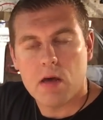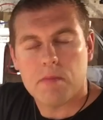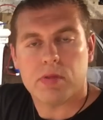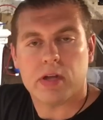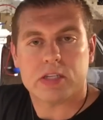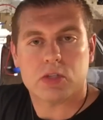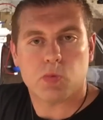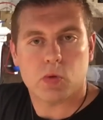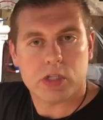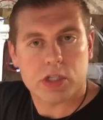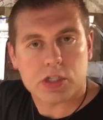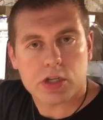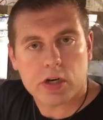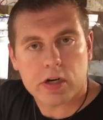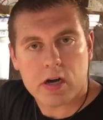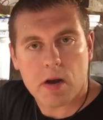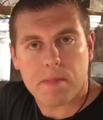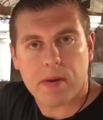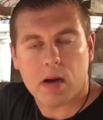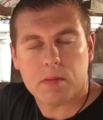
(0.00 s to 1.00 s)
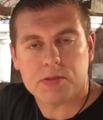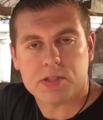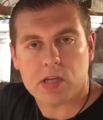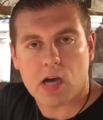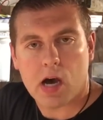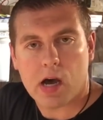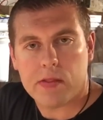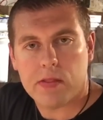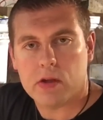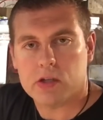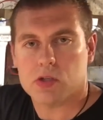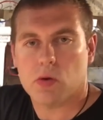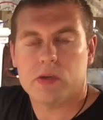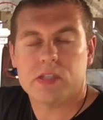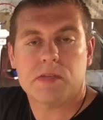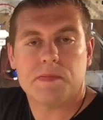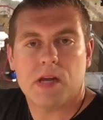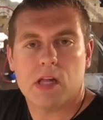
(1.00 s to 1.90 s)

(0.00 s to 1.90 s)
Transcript: Plus, when you turn your pumps on, there's always gonna